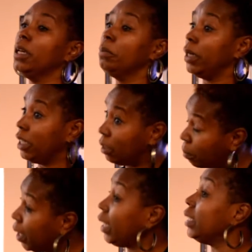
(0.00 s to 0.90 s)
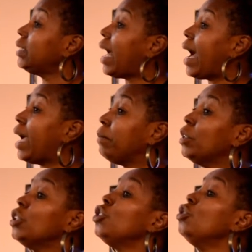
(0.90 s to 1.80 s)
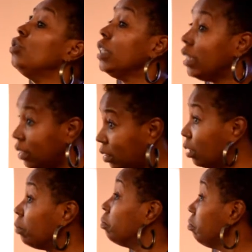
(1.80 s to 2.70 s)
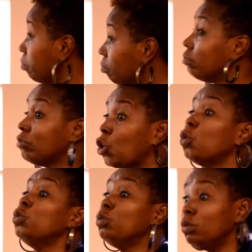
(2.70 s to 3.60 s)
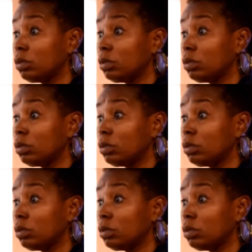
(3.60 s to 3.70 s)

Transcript: But in the meantime, you need some tools.